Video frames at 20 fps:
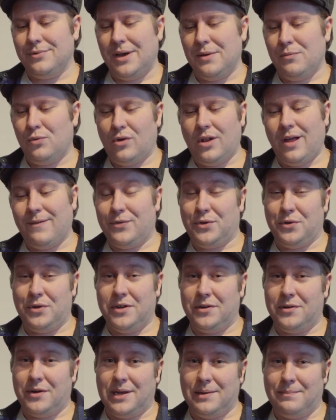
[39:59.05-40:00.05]
I would love to
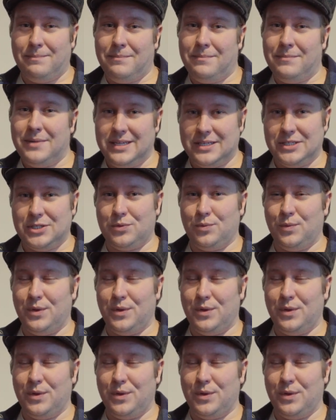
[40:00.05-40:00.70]
hear a mix